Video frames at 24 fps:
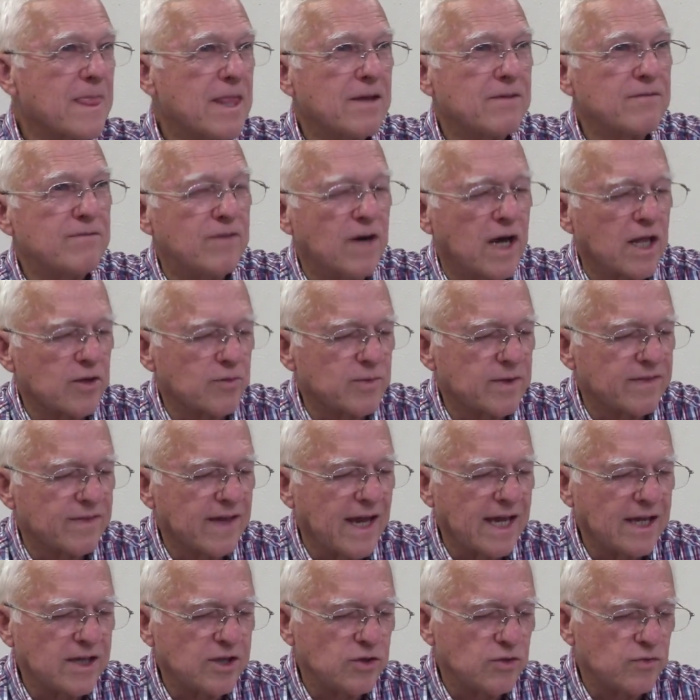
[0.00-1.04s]
Father, we
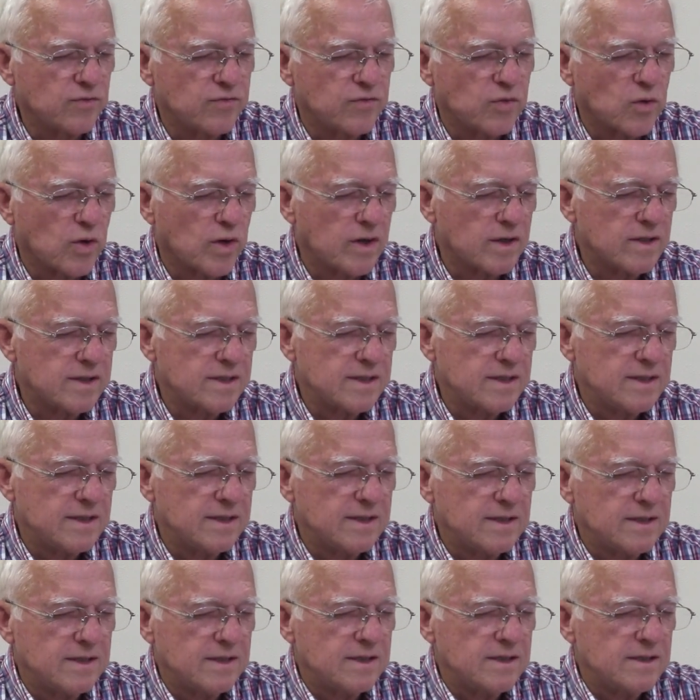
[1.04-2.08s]
thank you for
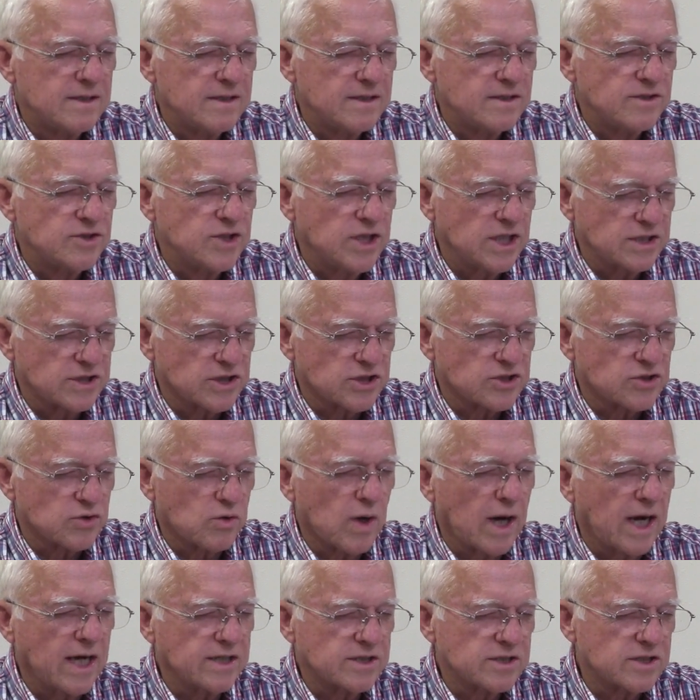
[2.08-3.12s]
Jesus
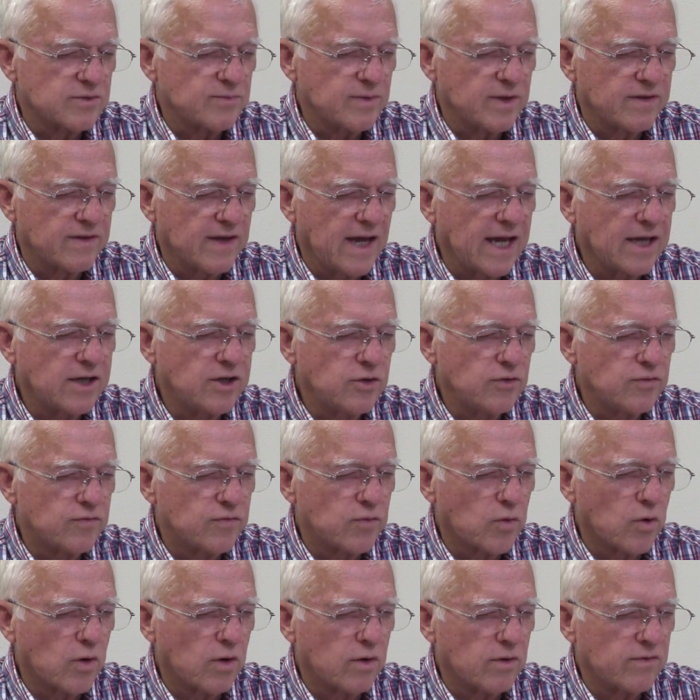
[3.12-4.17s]
Christ, and we thank you
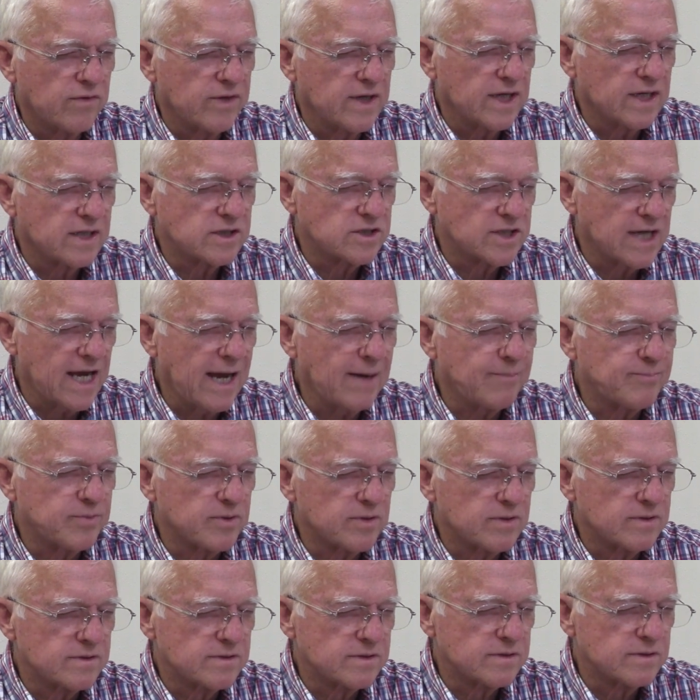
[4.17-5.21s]
for the
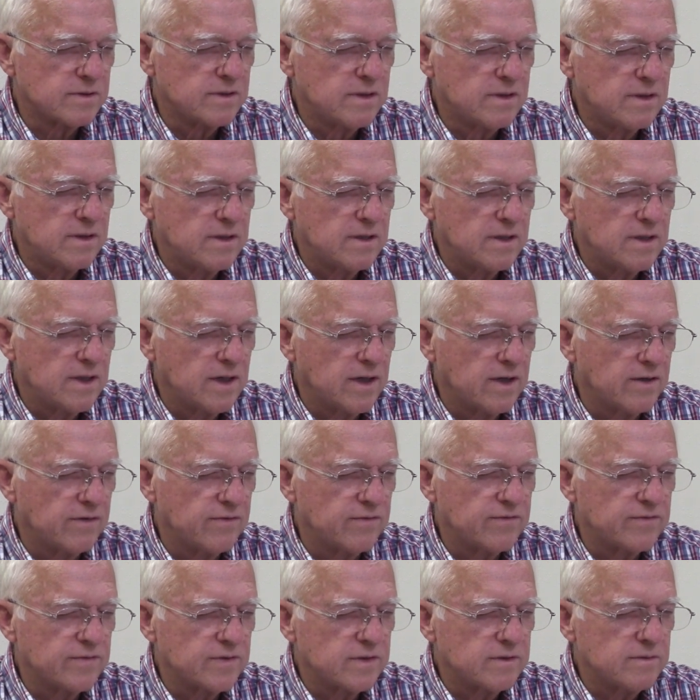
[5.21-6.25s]
example of
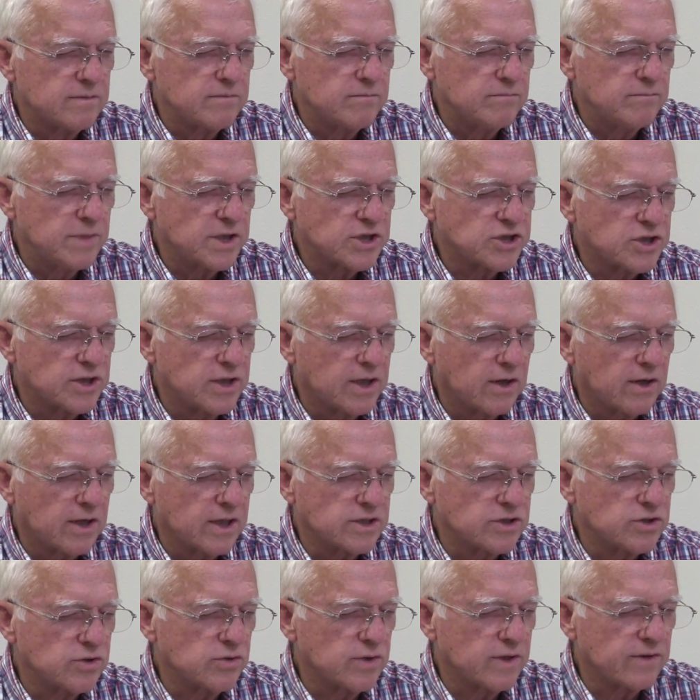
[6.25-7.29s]

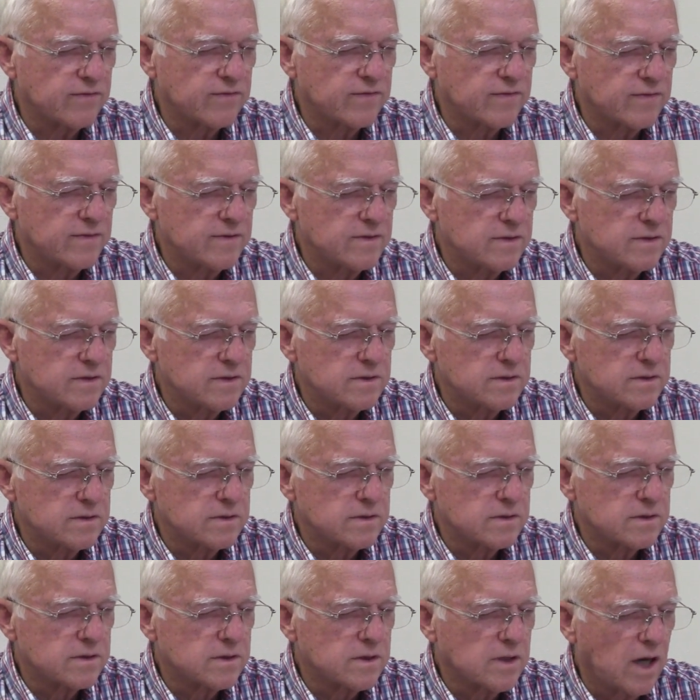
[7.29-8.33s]
missionaries who have
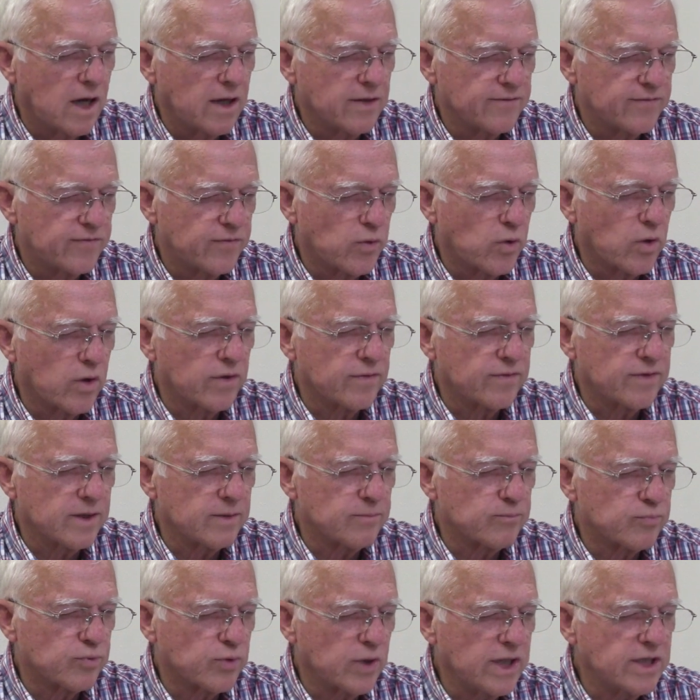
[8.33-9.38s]
gone forth
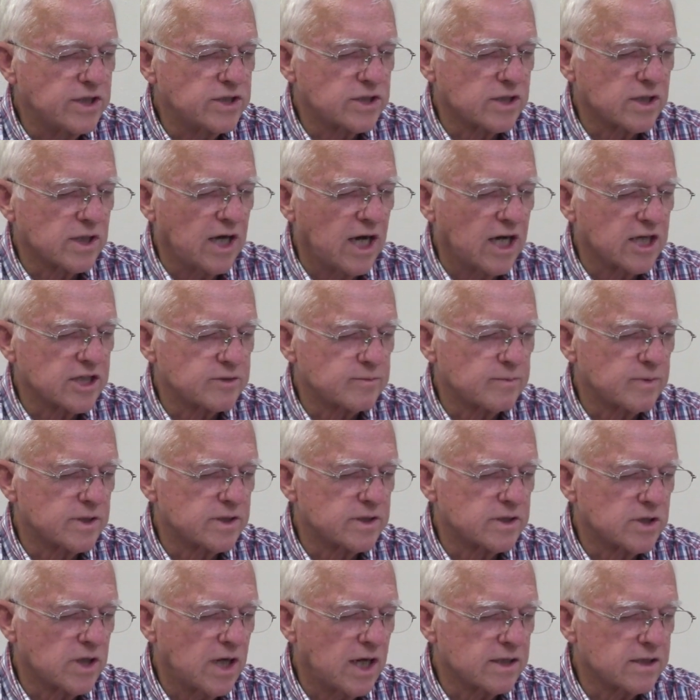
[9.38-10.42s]
and preached the gospel
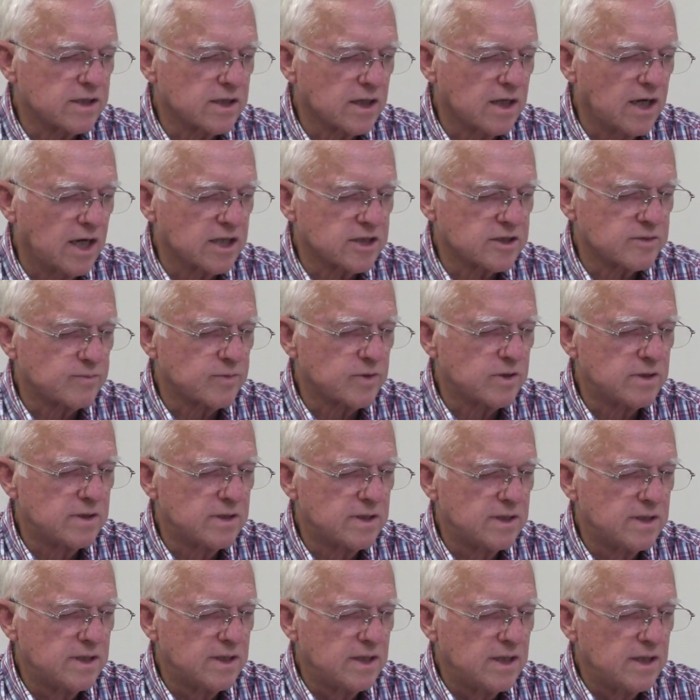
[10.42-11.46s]
and taught the gospel.
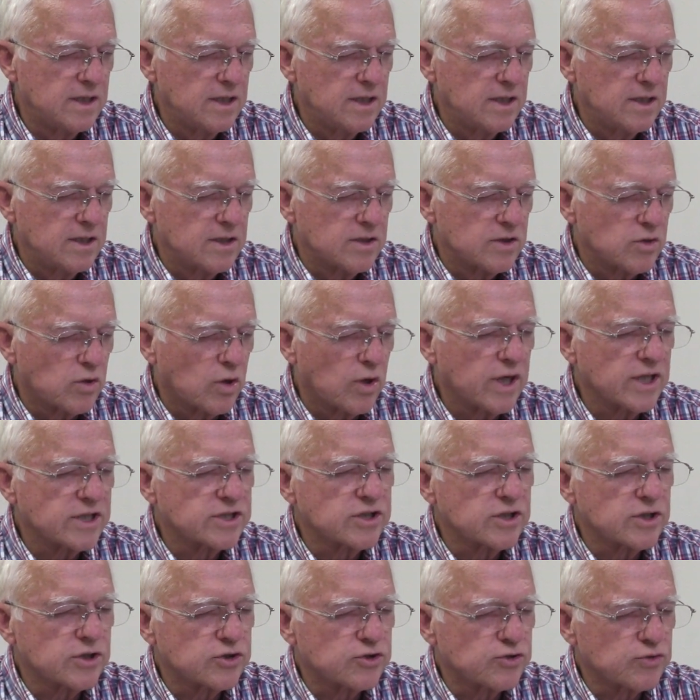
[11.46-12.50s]
Lord, it's
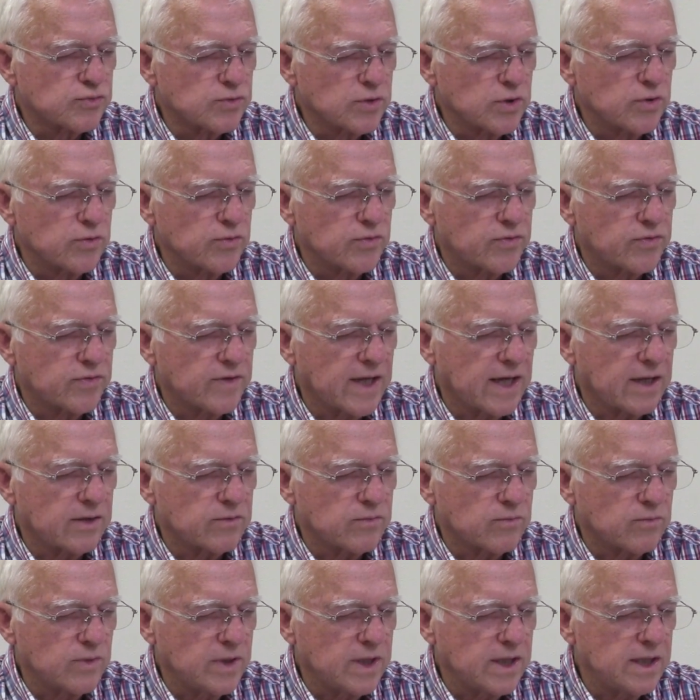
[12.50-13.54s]
the truth that
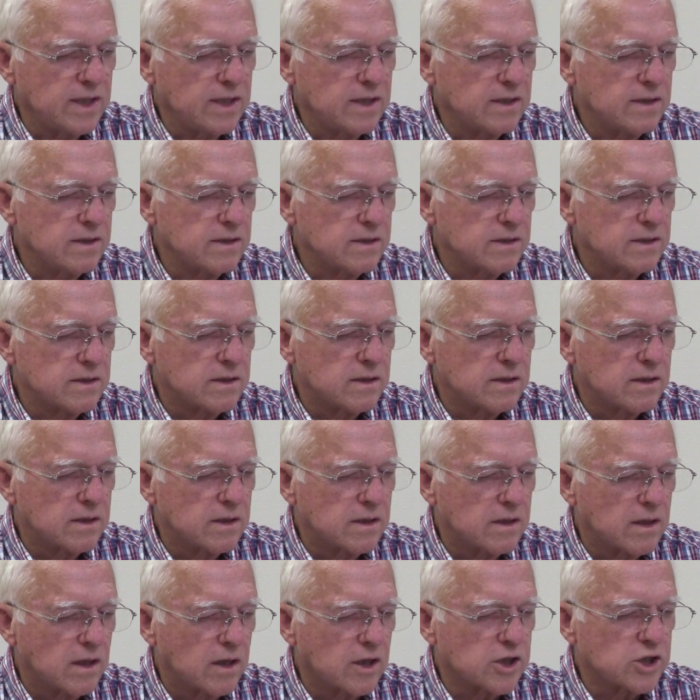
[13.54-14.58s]
we
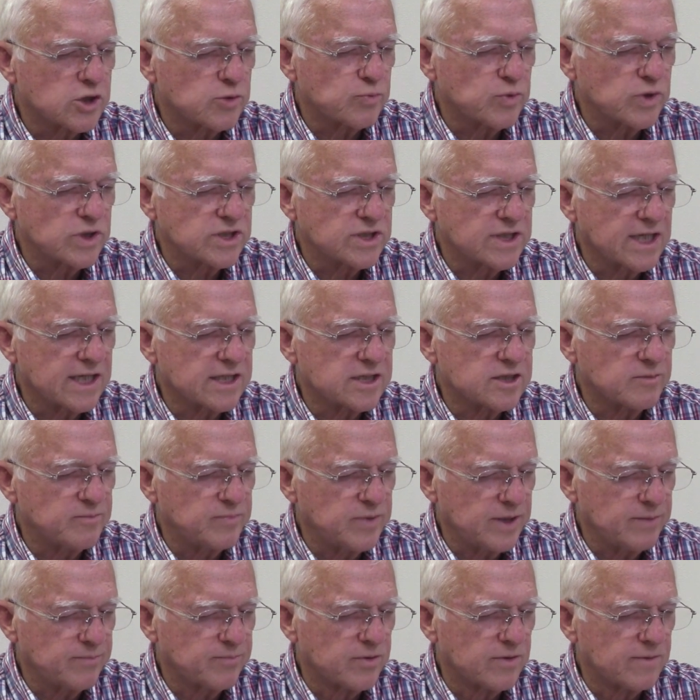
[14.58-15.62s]
are to present to
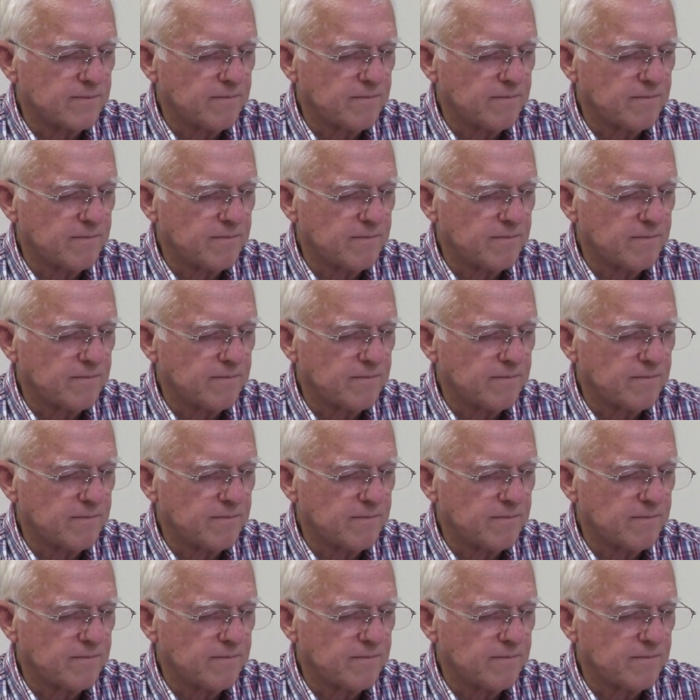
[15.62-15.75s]
people.